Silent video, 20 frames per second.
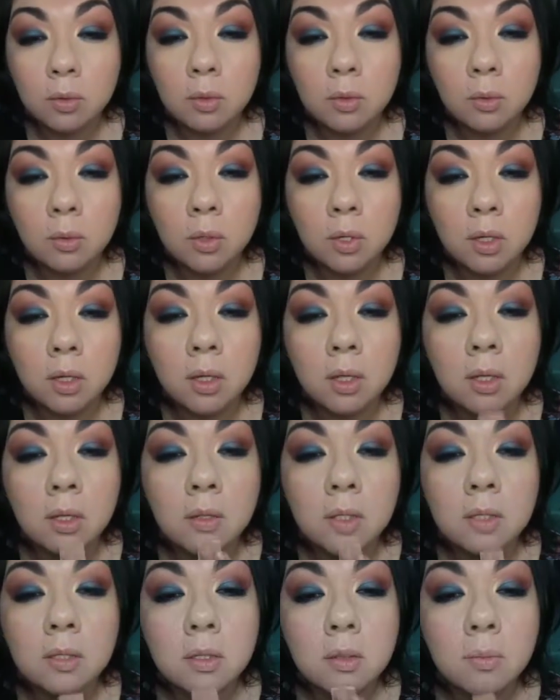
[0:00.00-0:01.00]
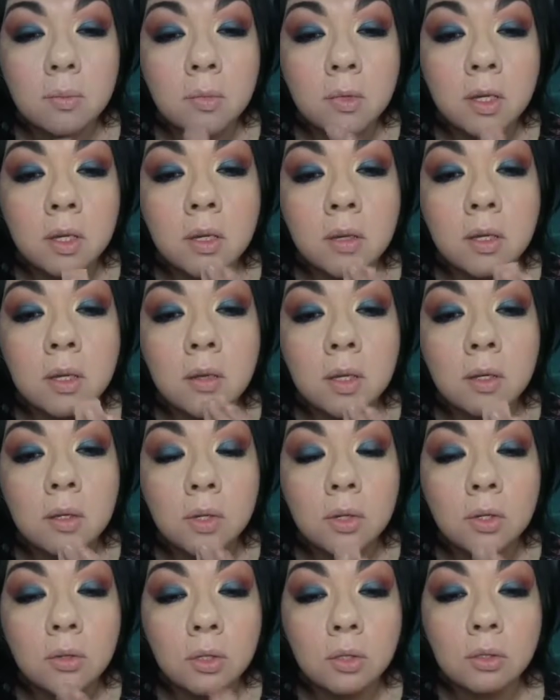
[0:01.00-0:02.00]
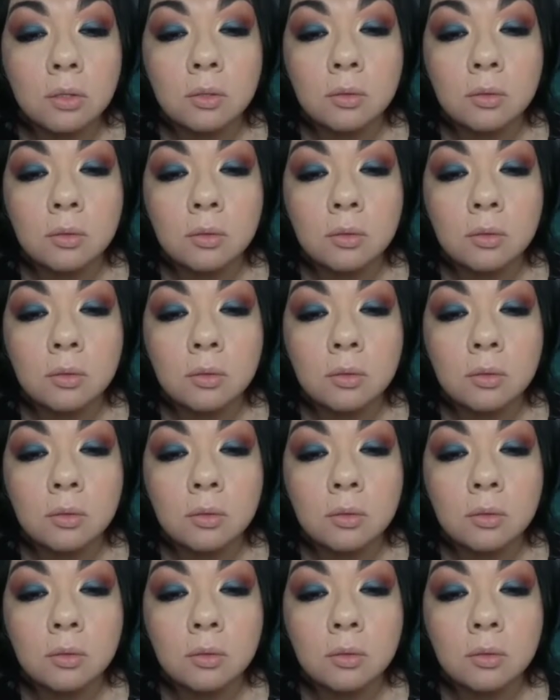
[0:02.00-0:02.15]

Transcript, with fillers: We're gonna add some right here.